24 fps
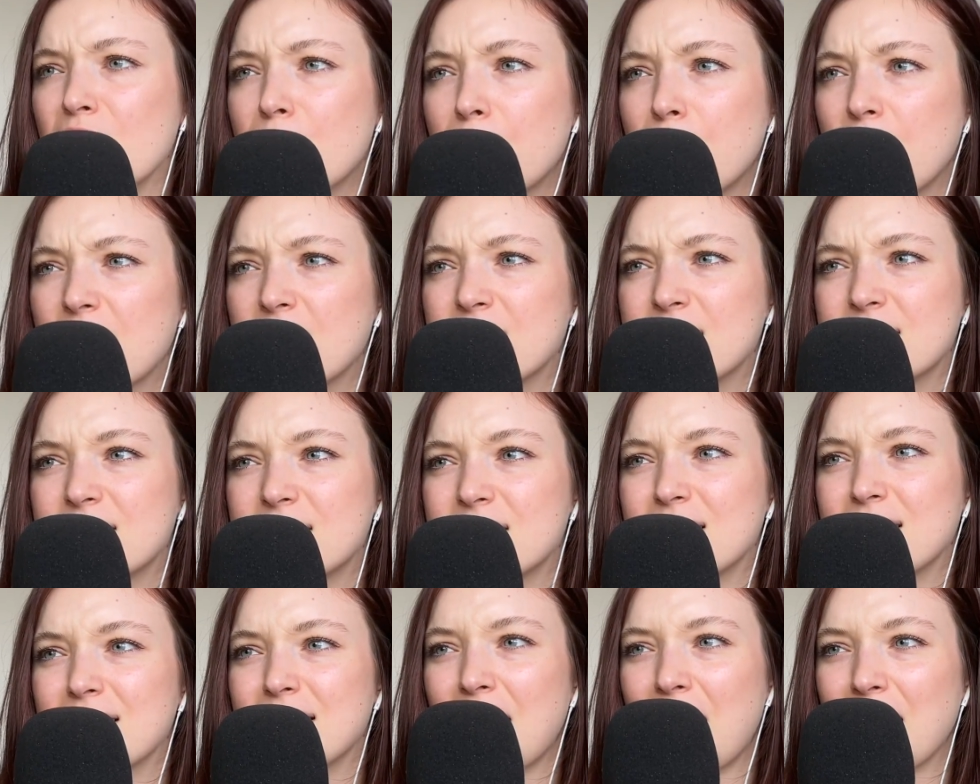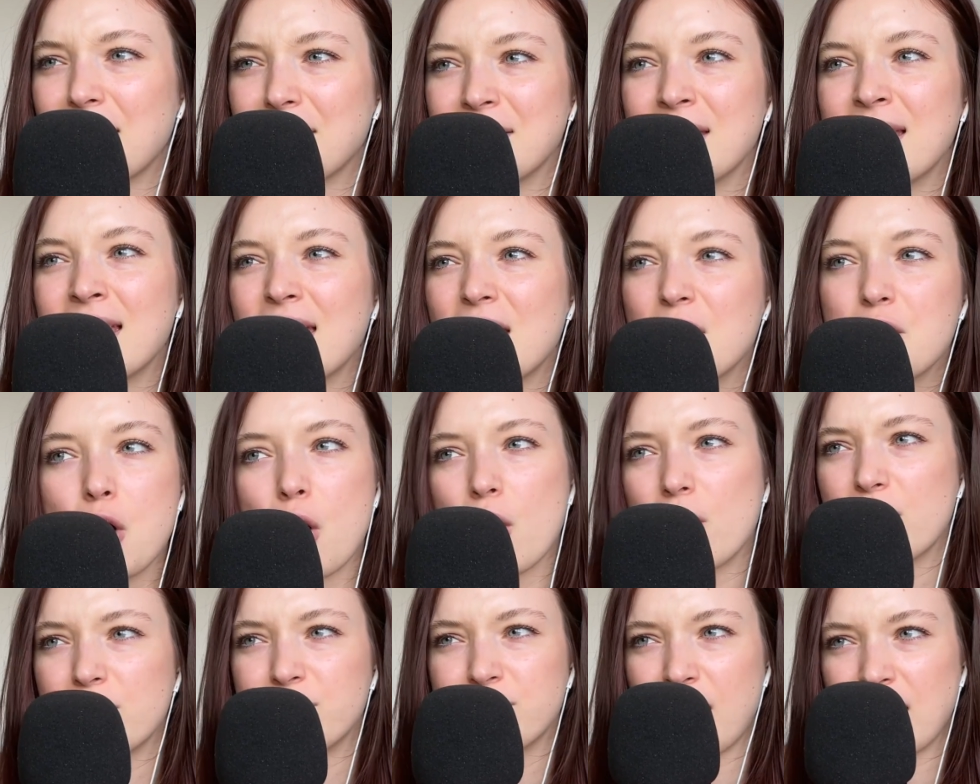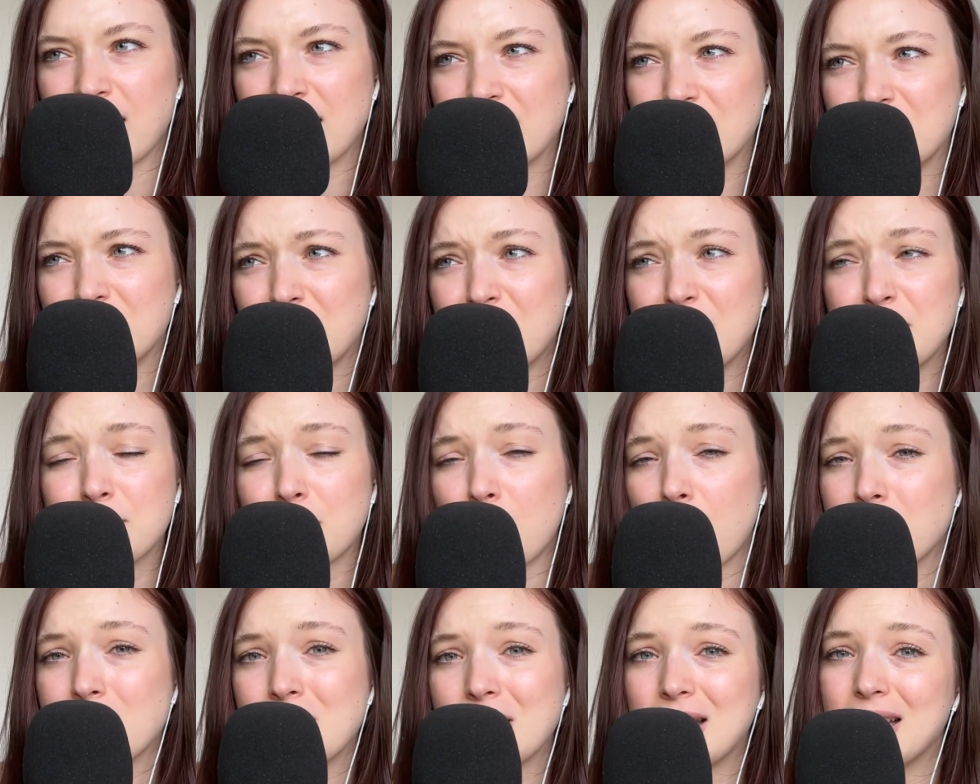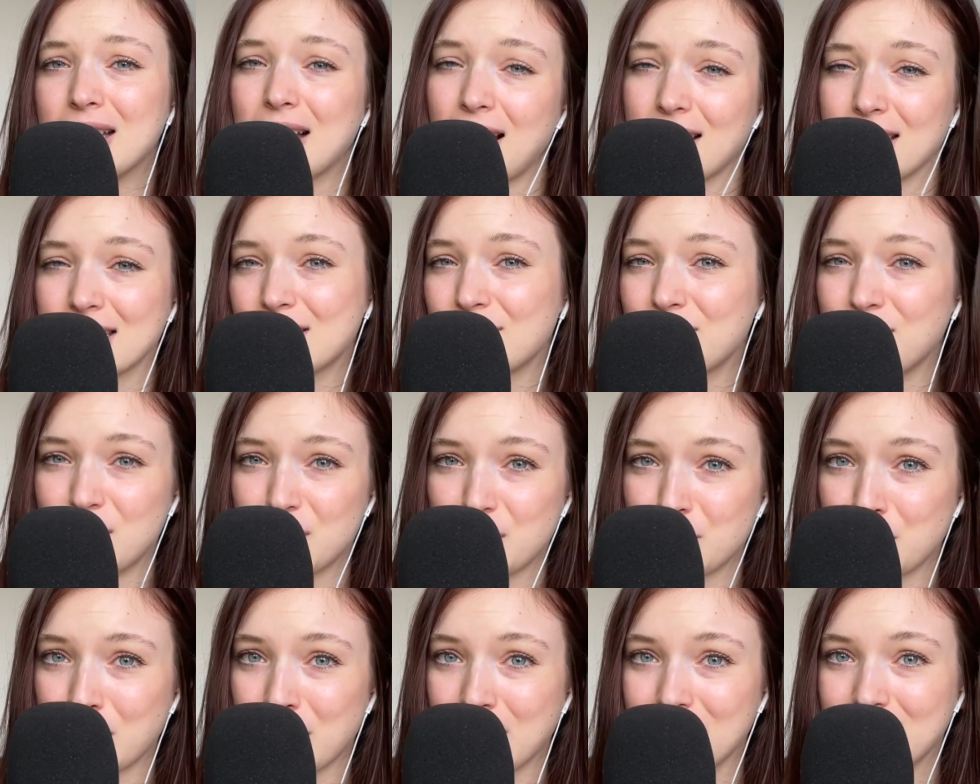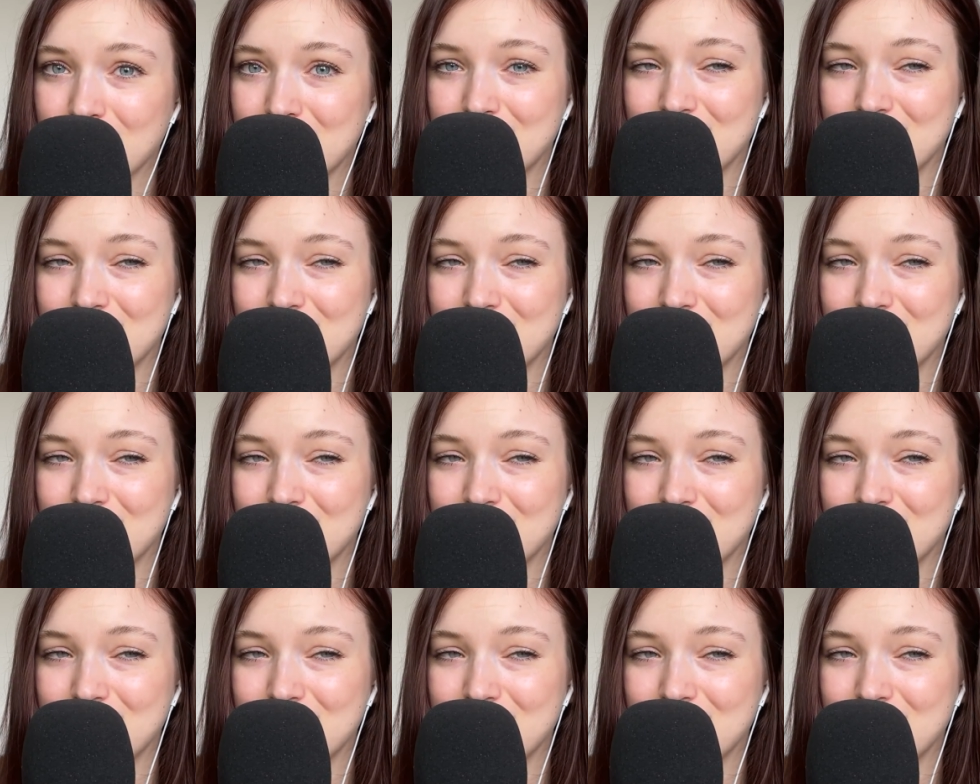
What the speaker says: But I think you got offended. He probably likes fishing.